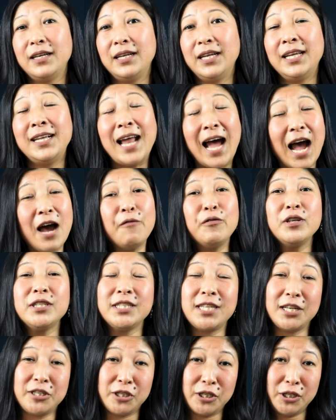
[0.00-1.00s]
in our
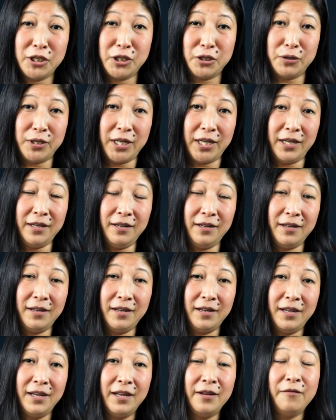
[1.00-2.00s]
sessions today,
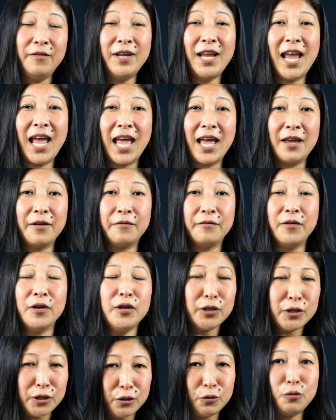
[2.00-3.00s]
we have
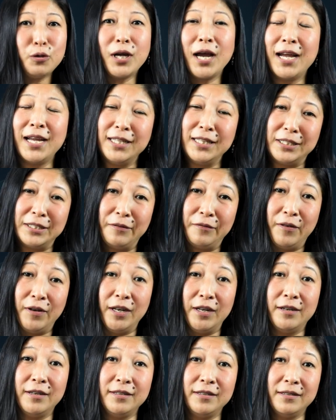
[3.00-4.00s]
two kinds of
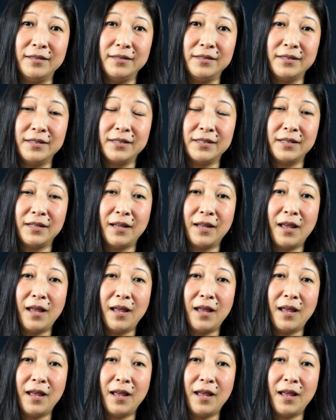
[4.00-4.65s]
learners.